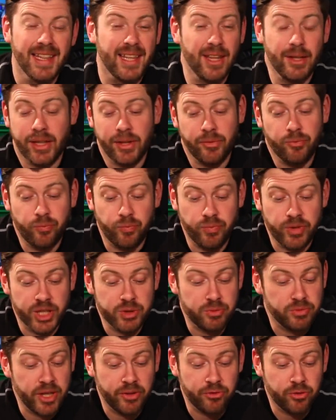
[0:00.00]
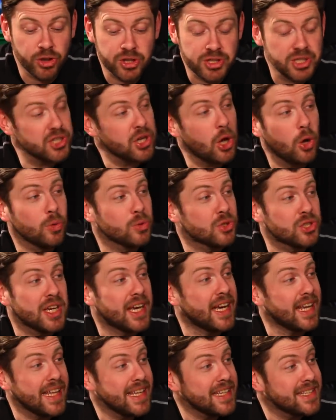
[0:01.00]
They, have they, rushed this whole
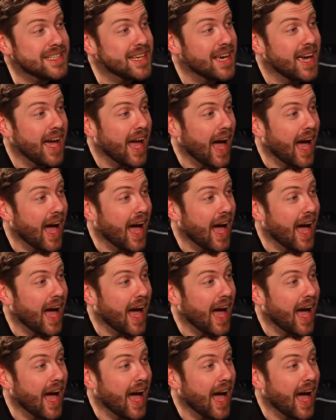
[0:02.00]
series,